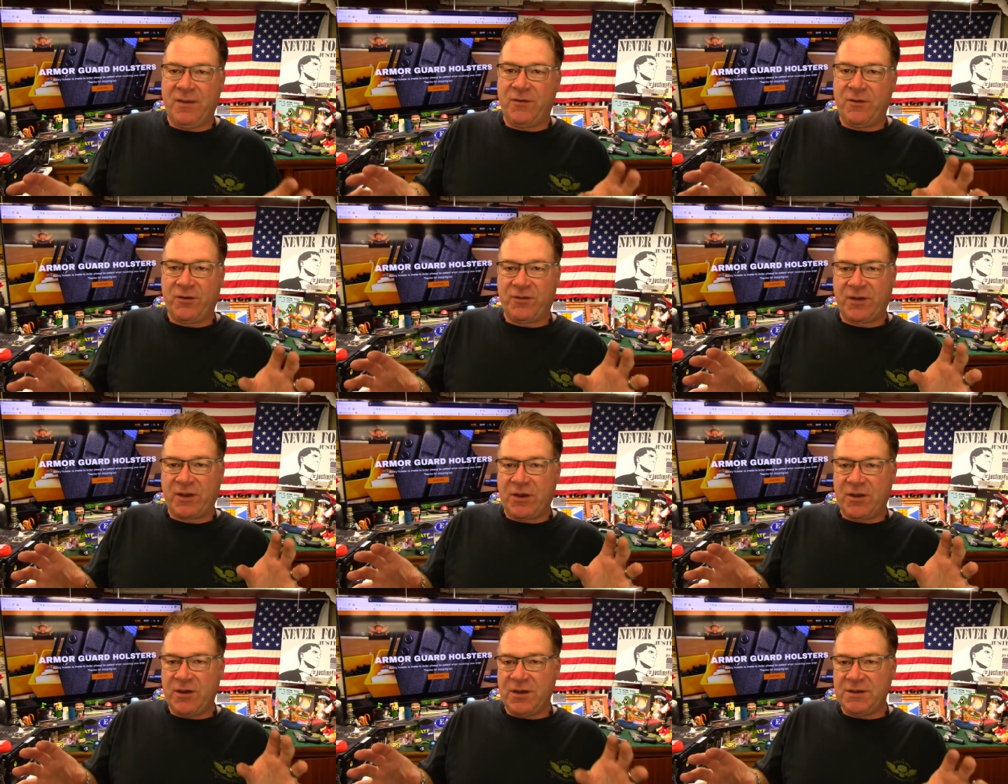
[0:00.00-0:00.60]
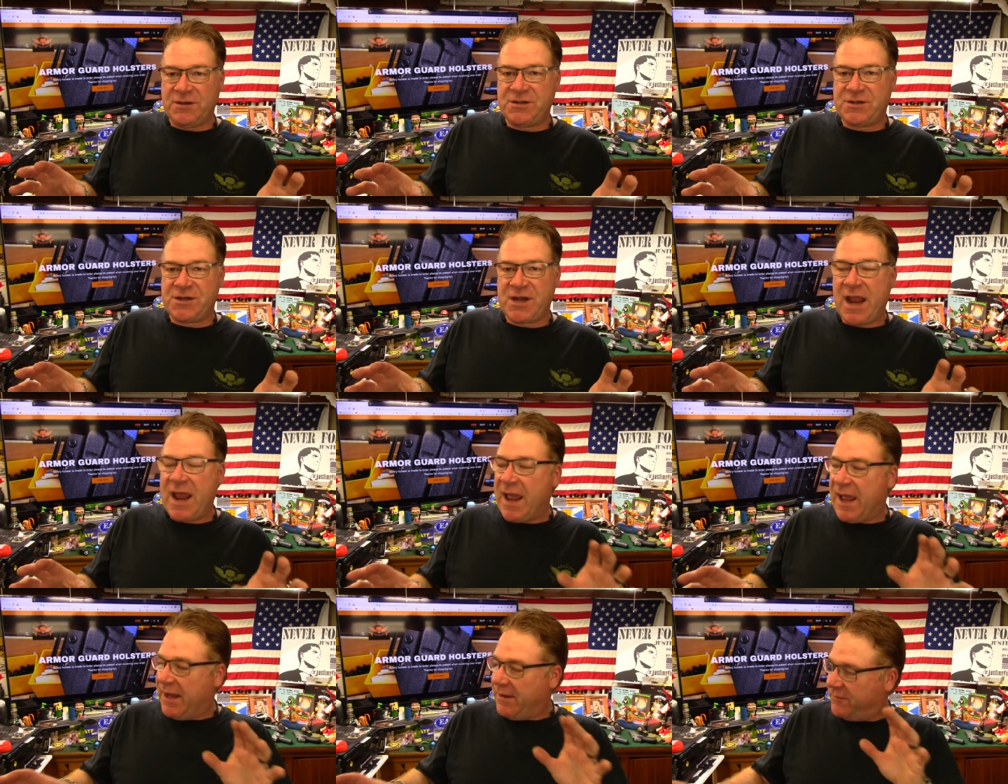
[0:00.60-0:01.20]
there's a good
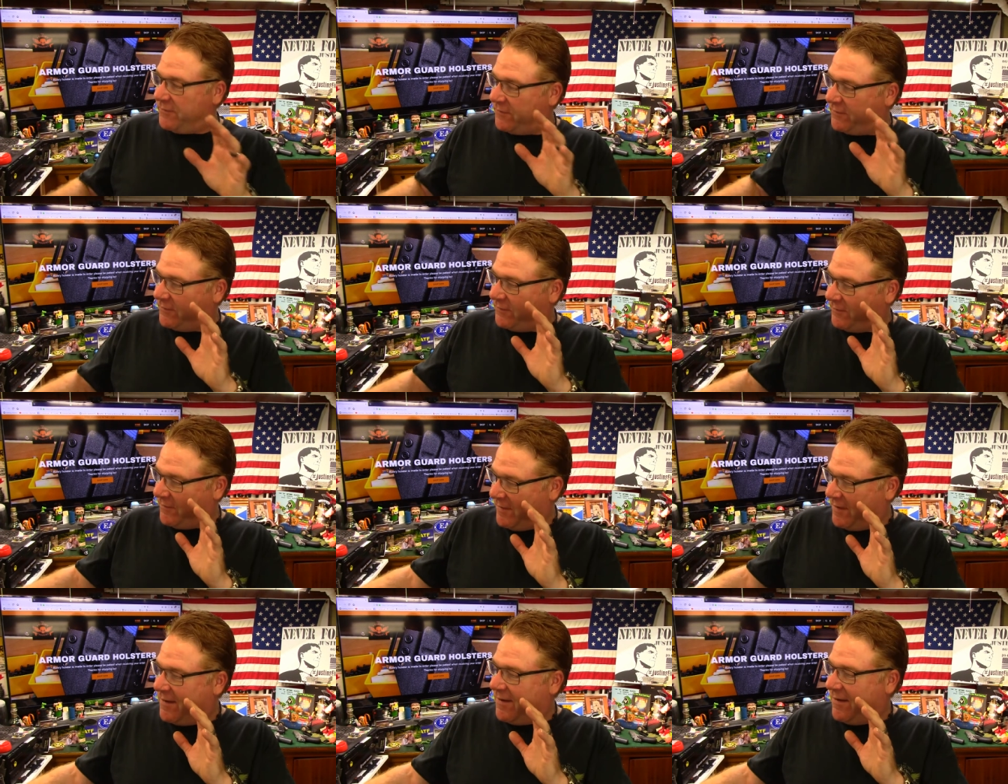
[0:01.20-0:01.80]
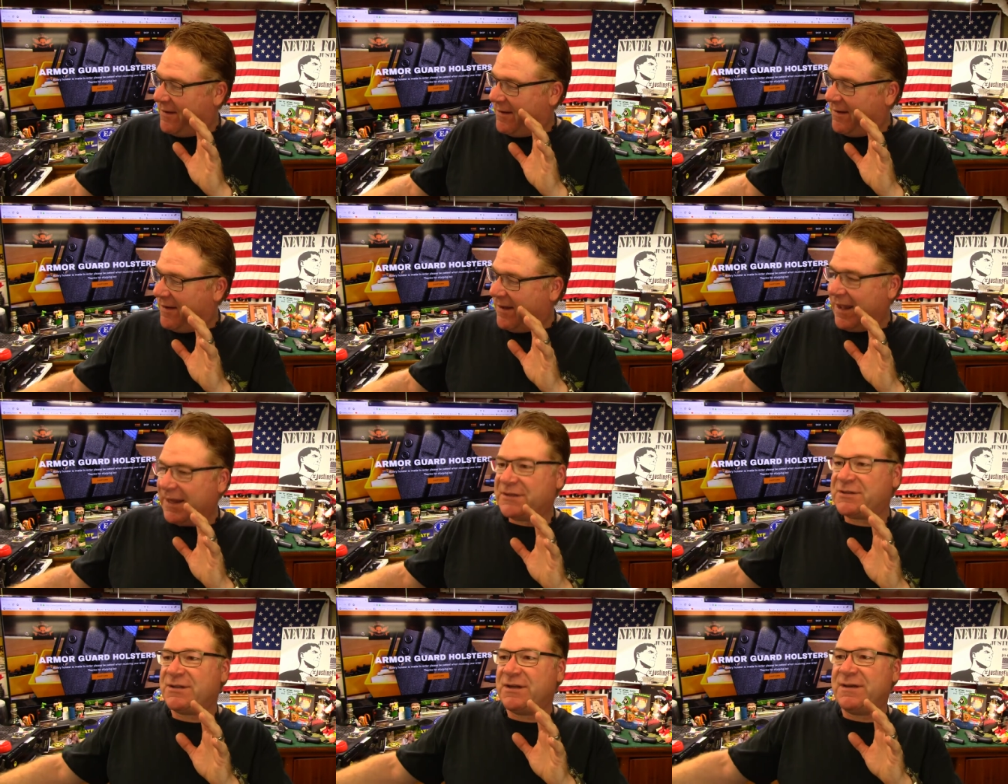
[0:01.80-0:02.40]
chance
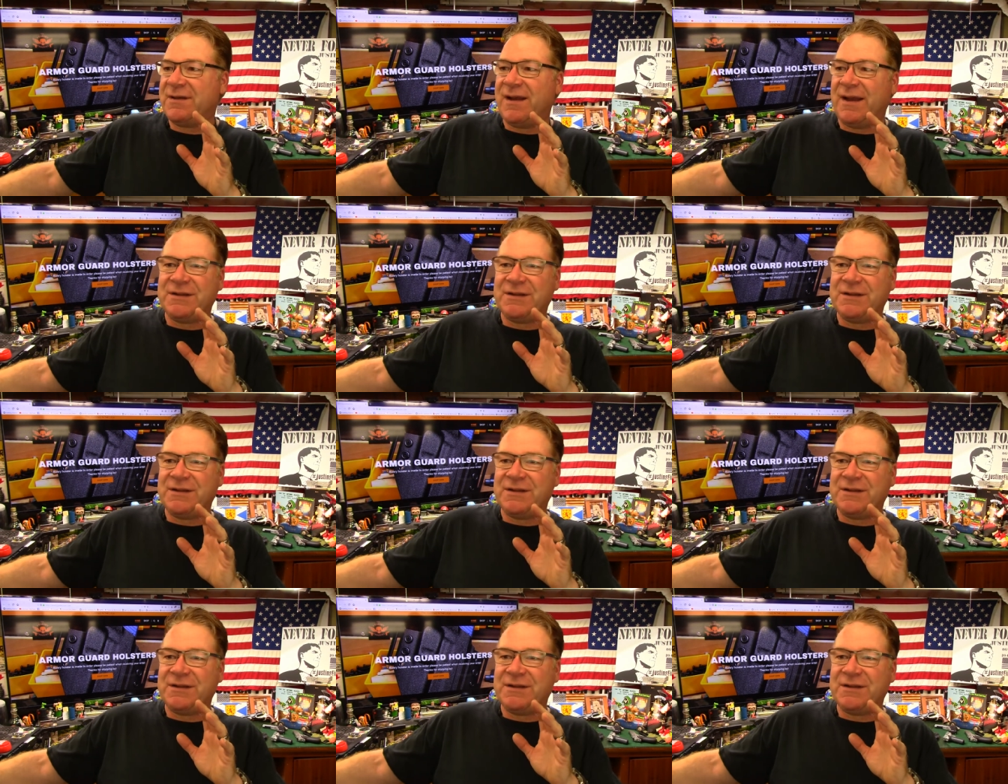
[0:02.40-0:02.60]
I should